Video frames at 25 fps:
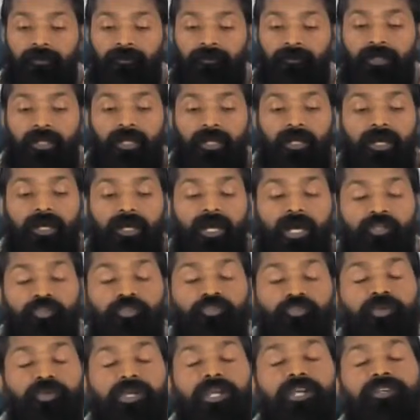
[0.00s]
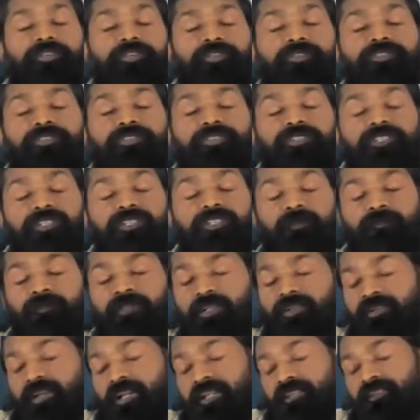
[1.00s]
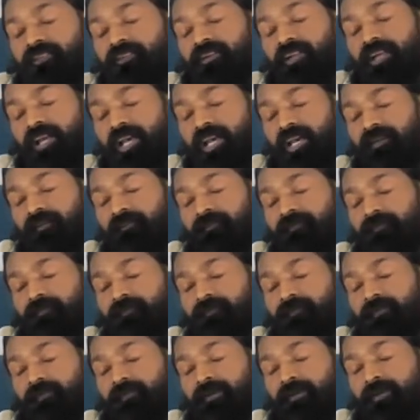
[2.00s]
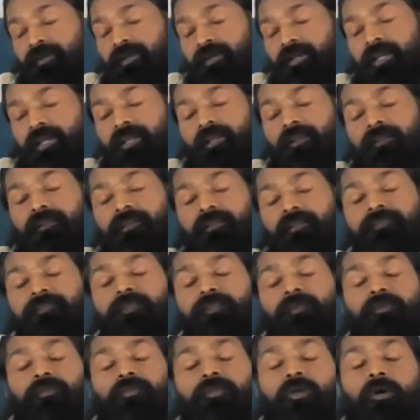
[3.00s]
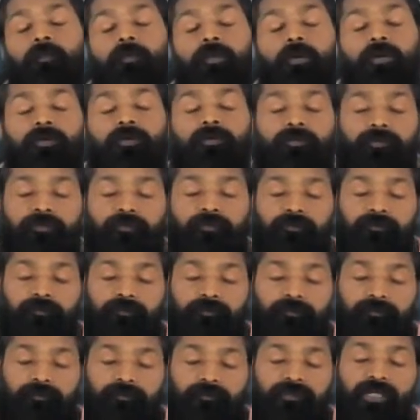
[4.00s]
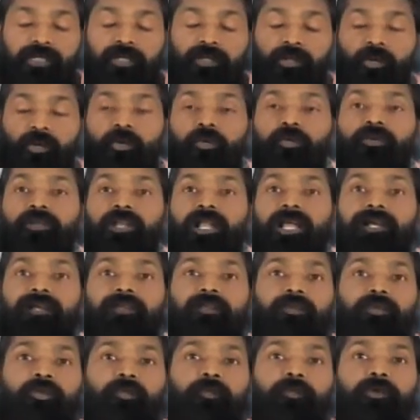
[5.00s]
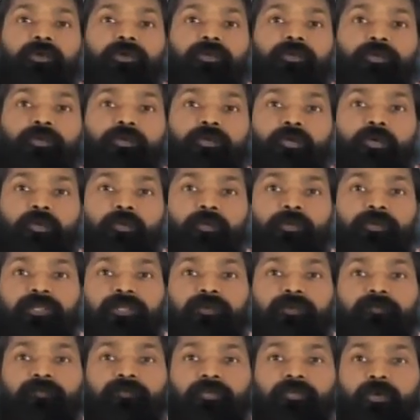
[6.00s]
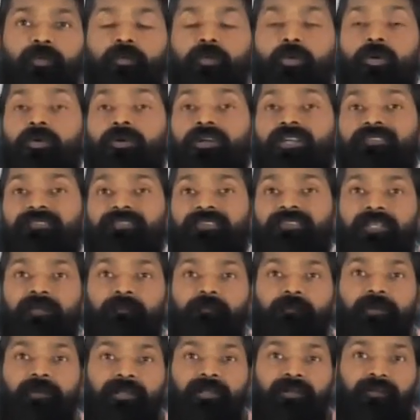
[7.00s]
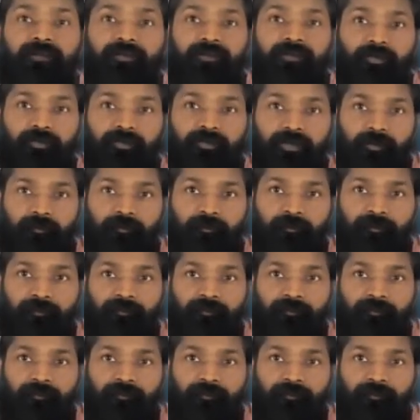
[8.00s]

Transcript: the education system, they rather have a little robot that look like a human to go with them for a walk, even they're married to them.